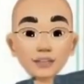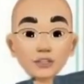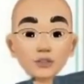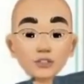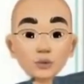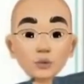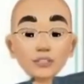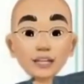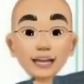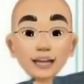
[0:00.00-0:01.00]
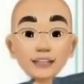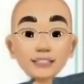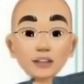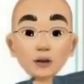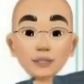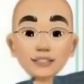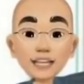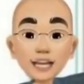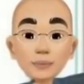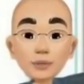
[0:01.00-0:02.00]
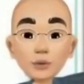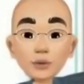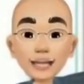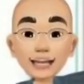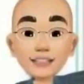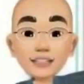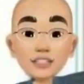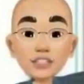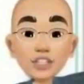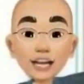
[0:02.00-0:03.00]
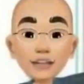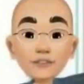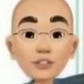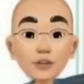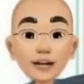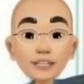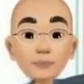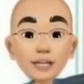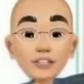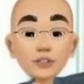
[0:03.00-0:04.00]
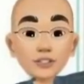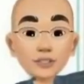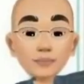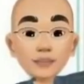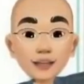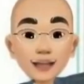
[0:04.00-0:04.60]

Use tools like Turnitin RPscape or PlagScan to check for direct plagiarism.